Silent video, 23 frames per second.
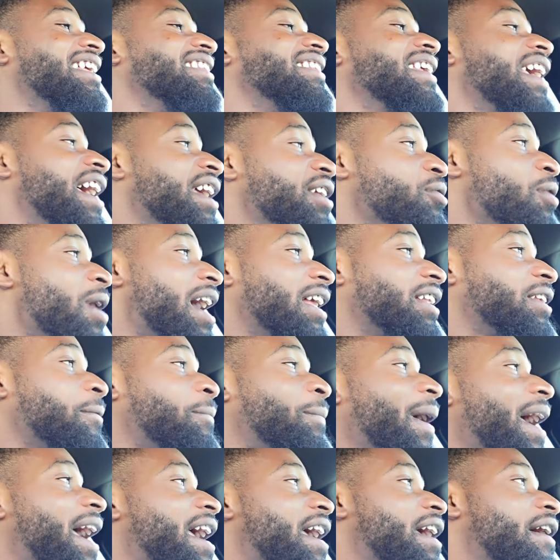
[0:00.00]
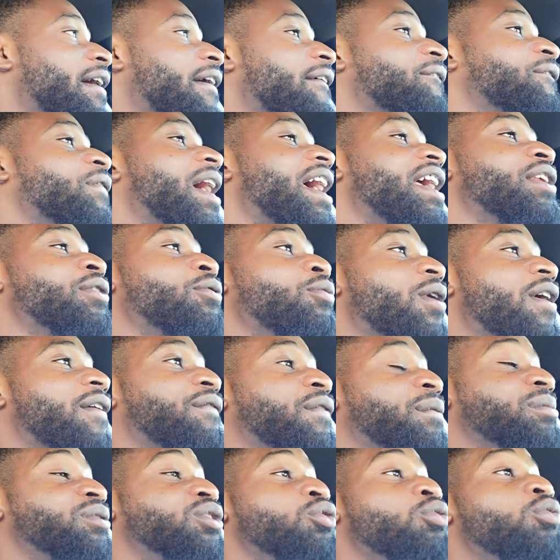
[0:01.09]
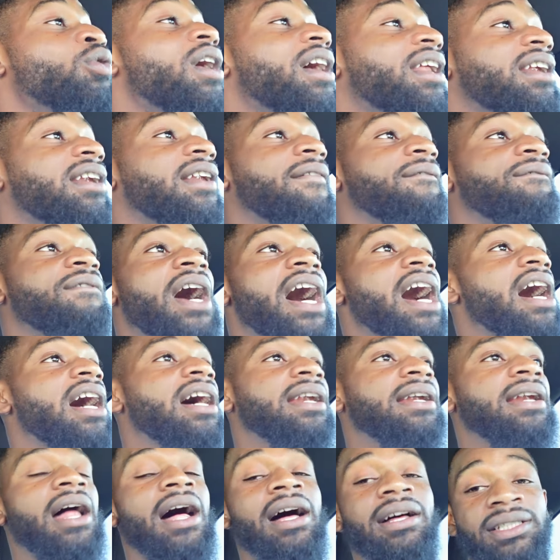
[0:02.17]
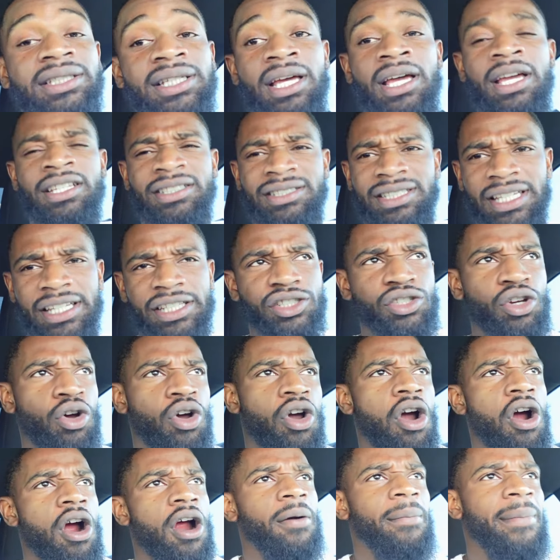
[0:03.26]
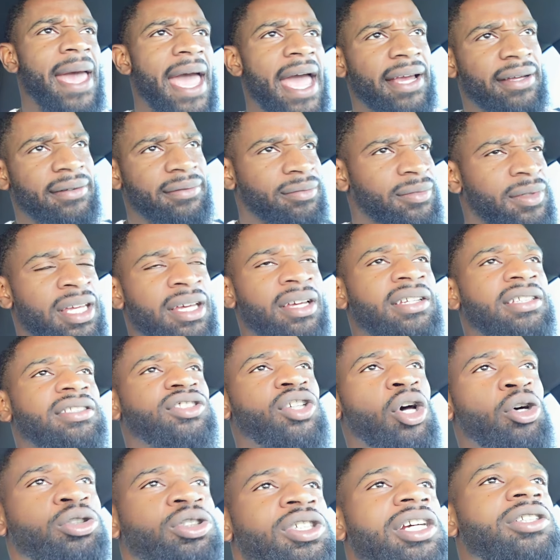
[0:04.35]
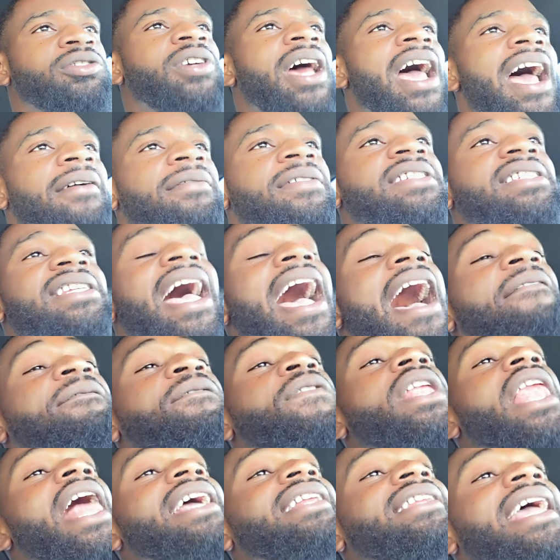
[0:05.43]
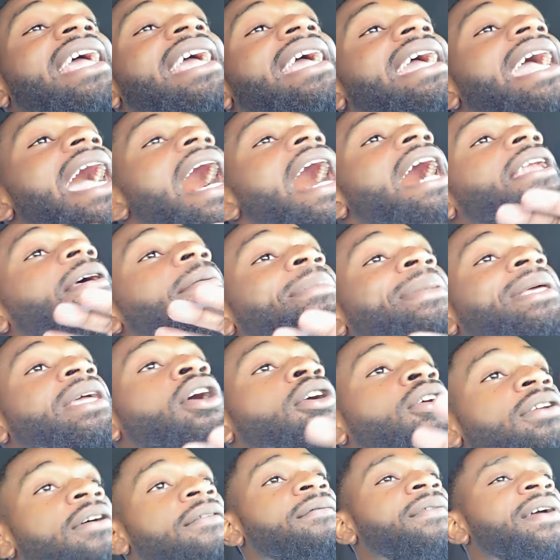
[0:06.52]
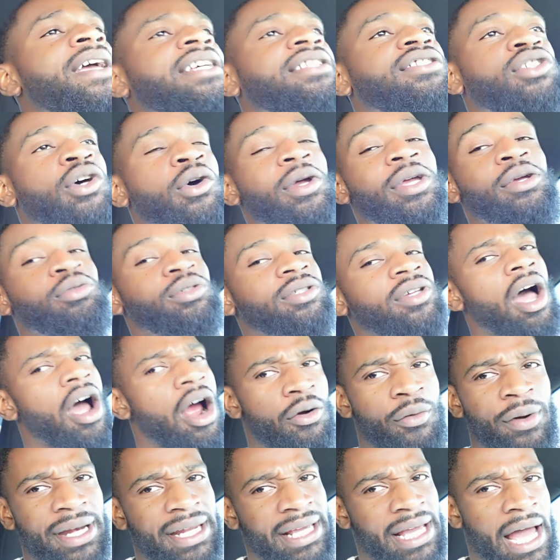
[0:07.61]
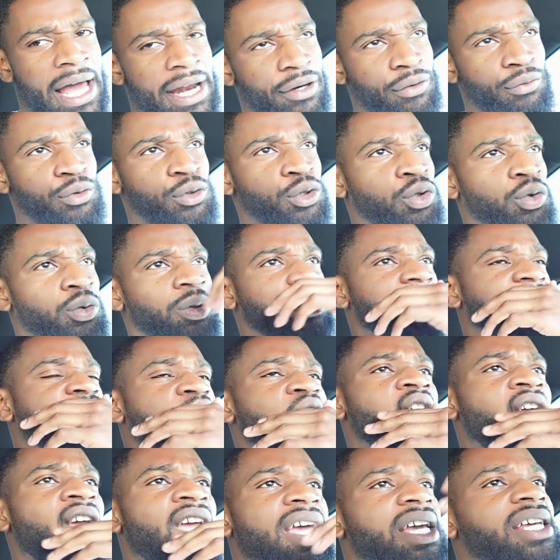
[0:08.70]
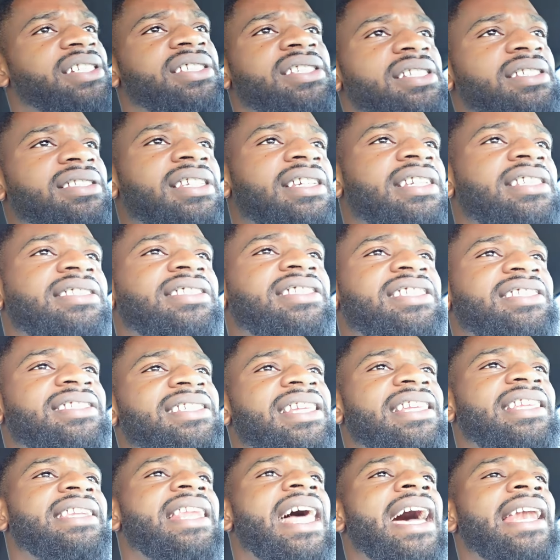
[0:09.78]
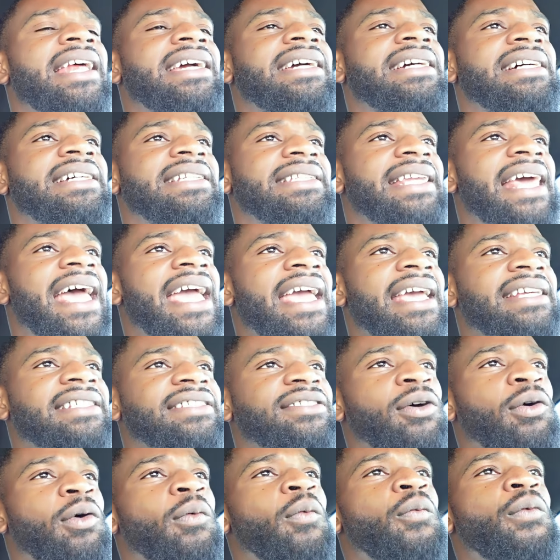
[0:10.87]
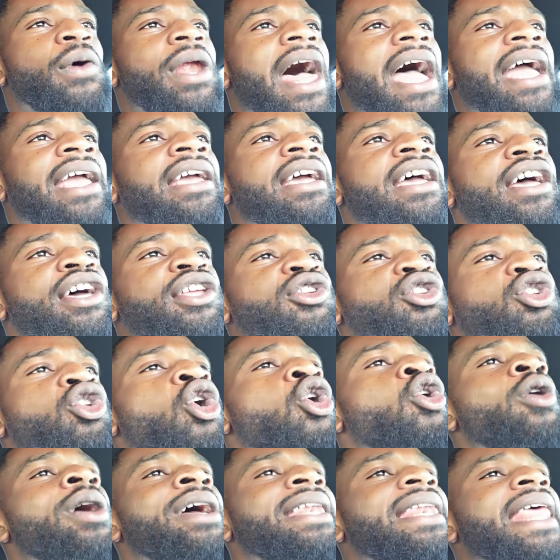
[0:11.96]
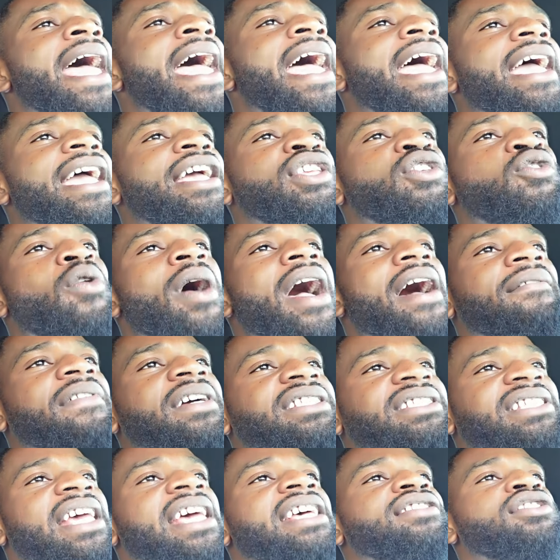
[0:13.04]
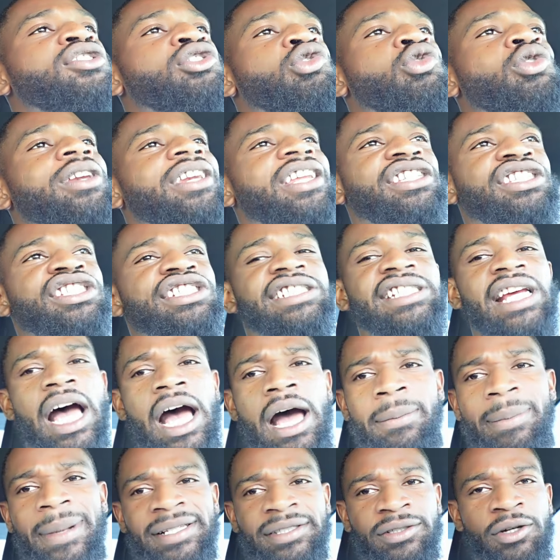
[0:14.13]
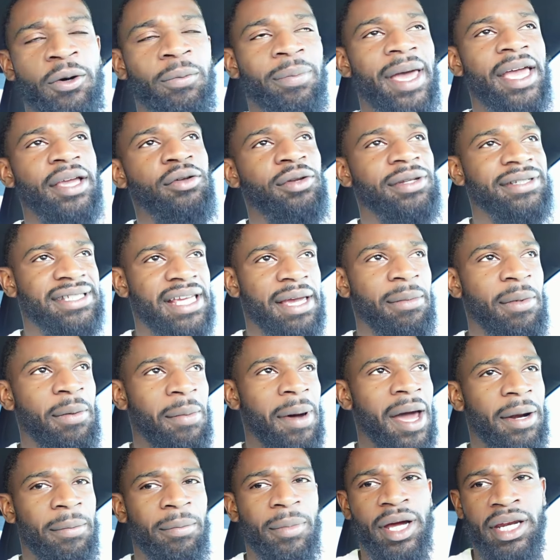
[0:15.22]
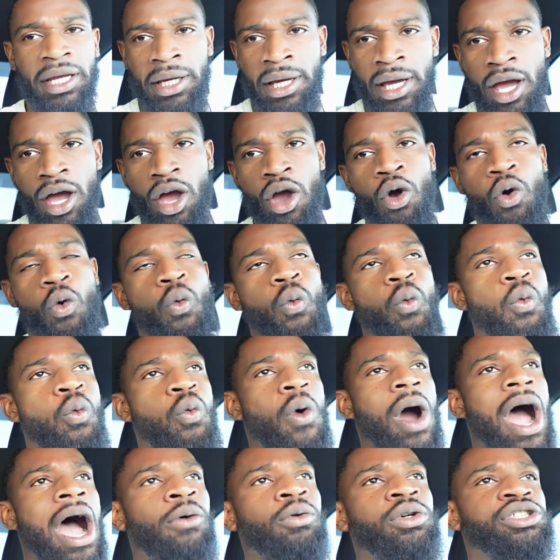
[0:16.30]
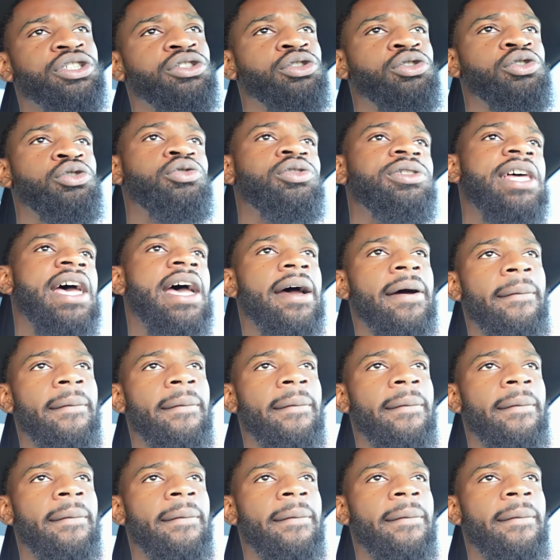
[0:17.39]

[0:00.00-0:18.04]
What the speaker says: Then you had to pay anywhere from $200 to $500 to get your car back. Tow truck drivers, I feel like they gotta be on defense. So he was already kind of rude with you. It's just not a good day. So like, knowing that and you have a chance to do another job that's gonna pay you the same amount of money, why would you choose that?